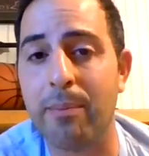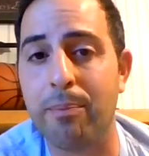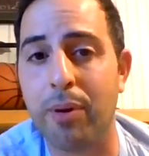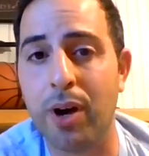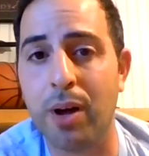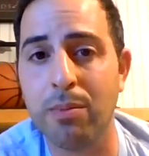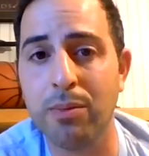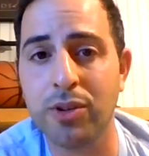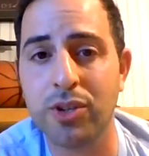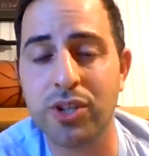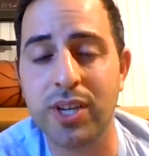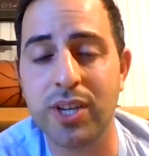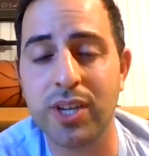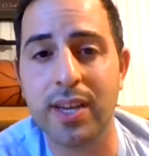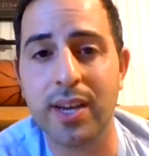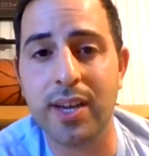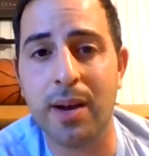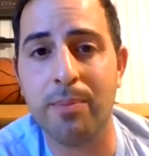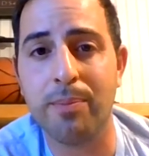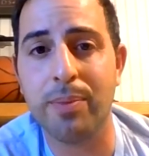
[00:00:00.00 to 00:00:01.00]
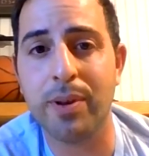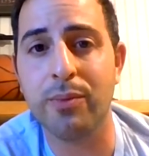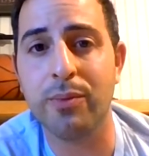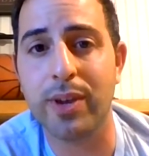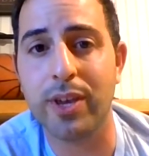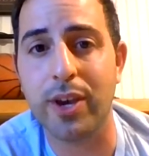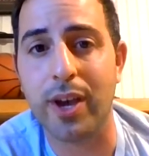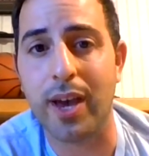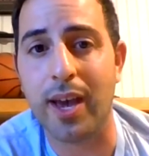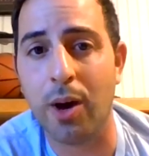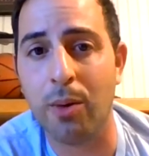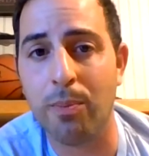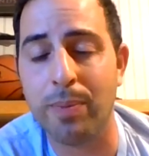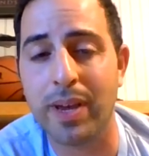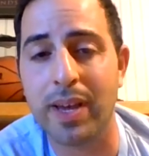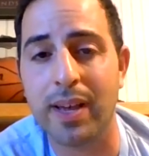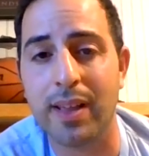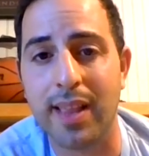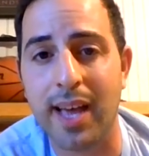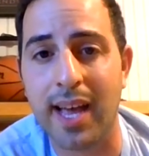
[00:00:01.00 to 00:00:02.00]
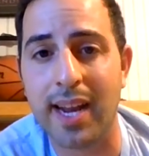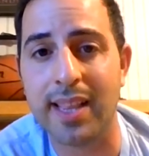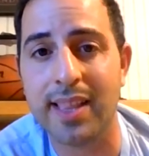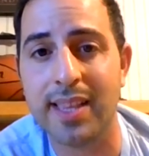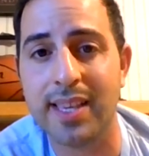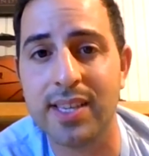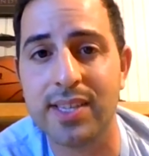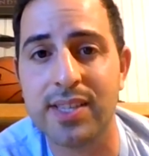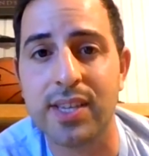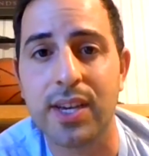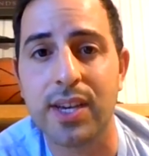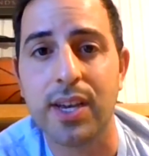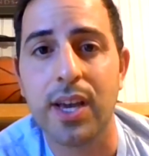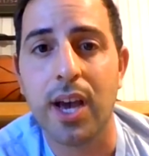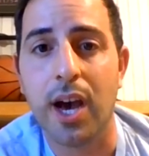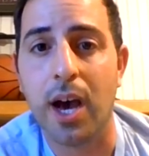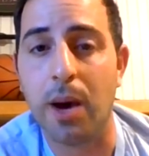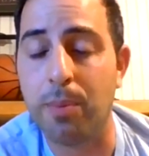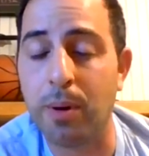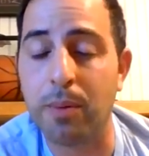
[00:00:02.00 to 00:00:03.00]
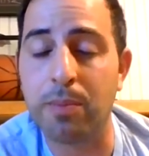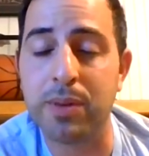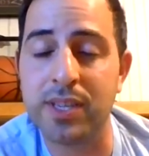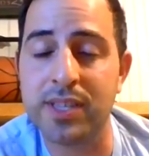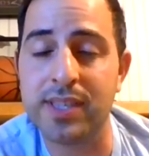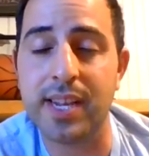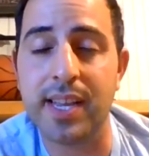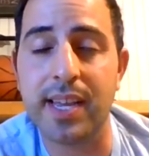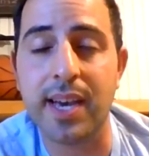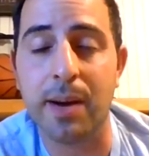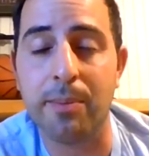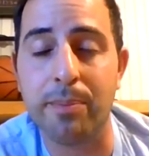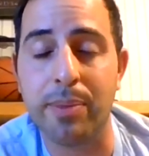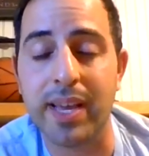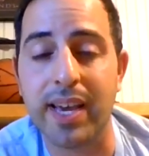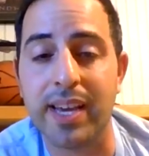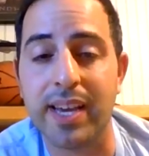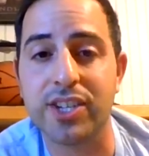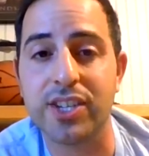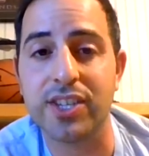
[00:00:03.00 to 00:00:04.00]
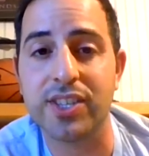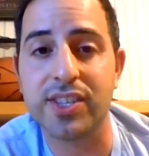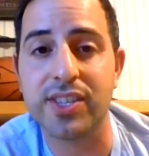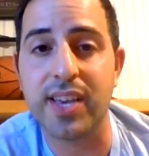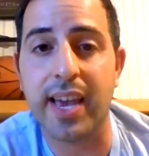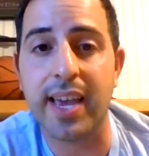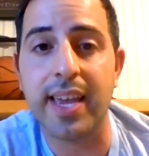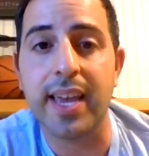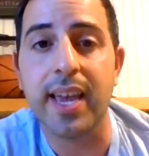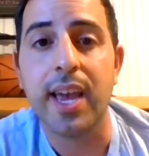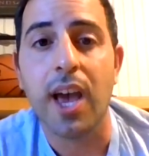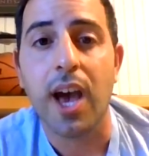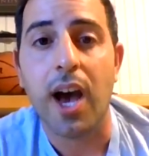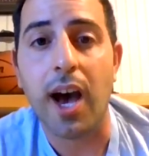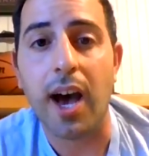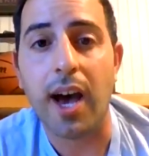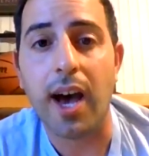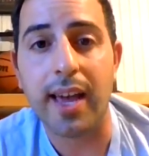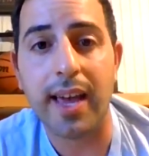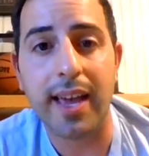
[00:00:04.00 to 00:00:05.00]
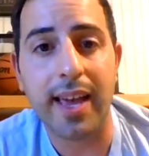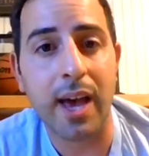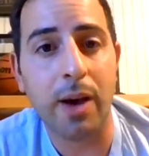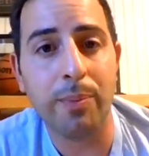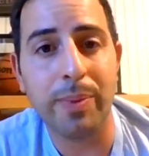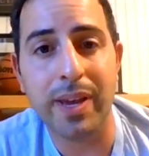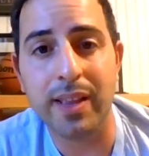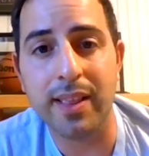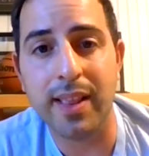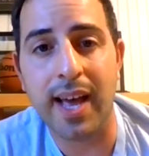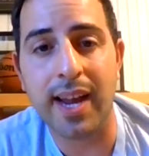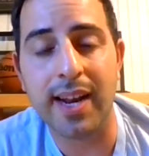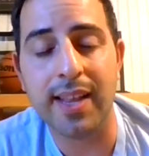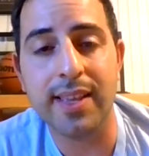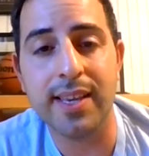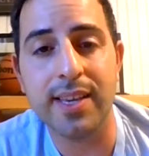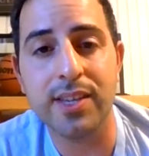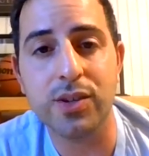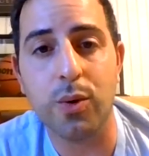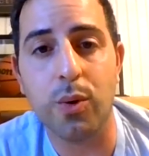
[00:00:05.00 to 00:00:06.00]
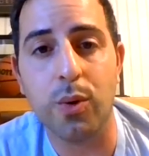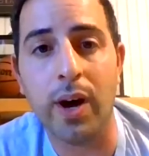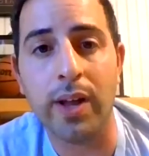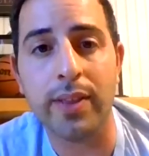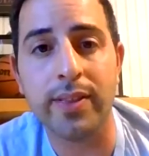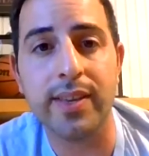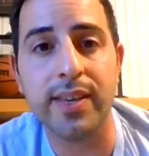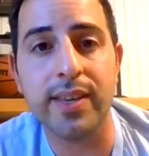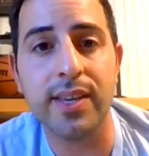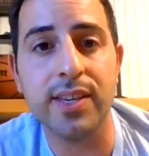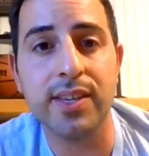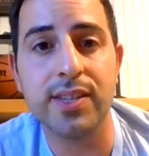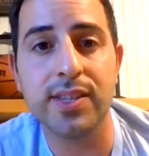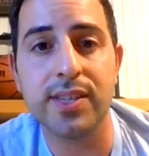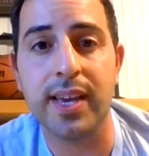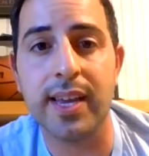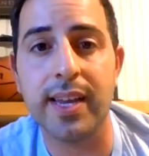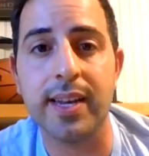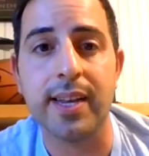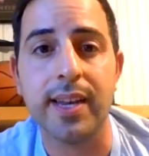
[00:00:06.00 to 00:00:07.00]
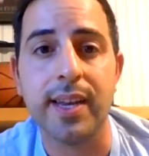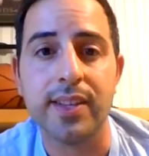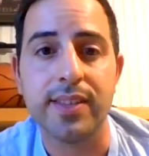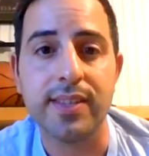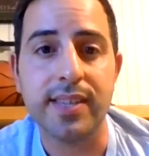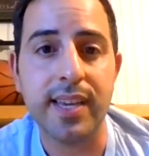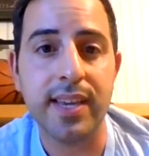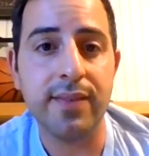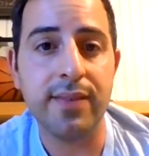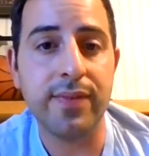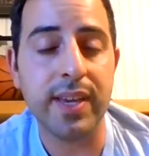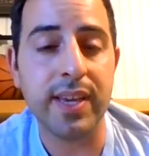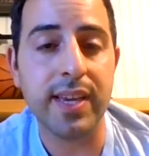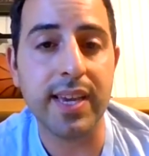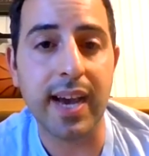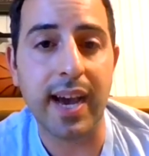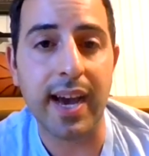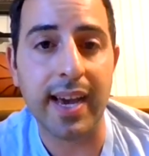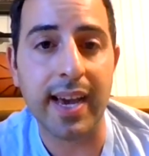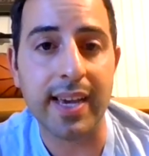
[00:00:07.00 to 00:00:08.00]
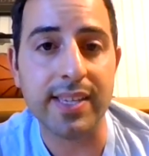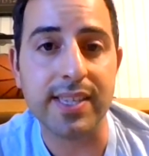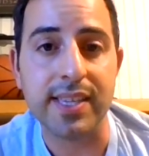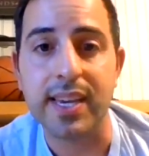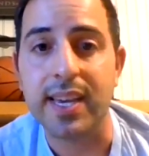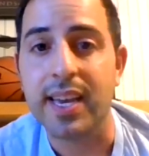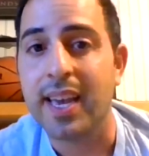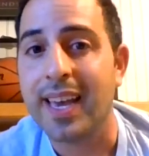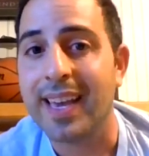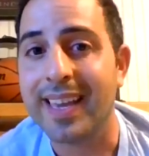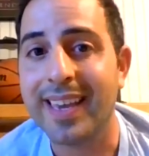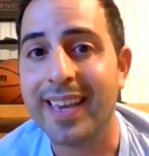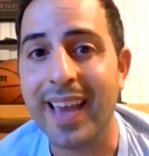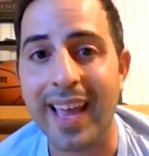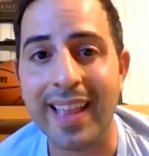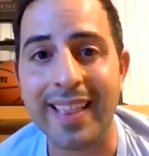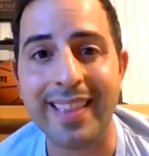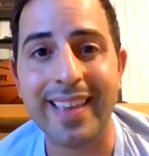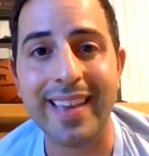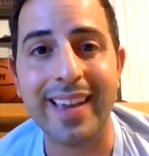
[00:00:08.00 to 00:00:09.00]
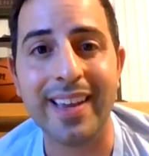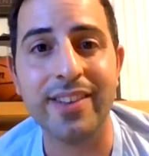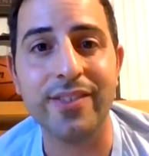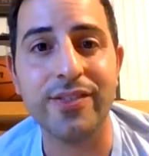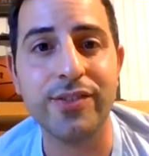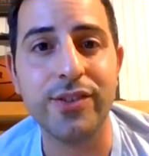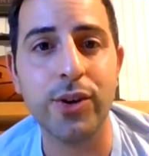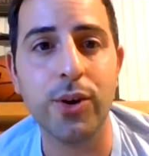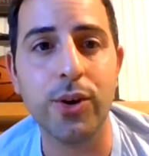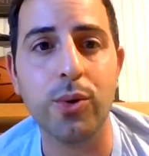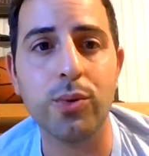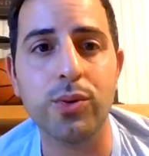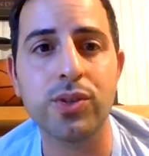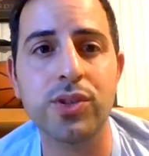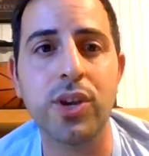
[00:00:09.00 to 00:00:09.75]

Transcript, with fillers: that publishing company where you're helping a lot of these, a publicity company, I should say, uh, helping a lot of these authors and TV guys get their due.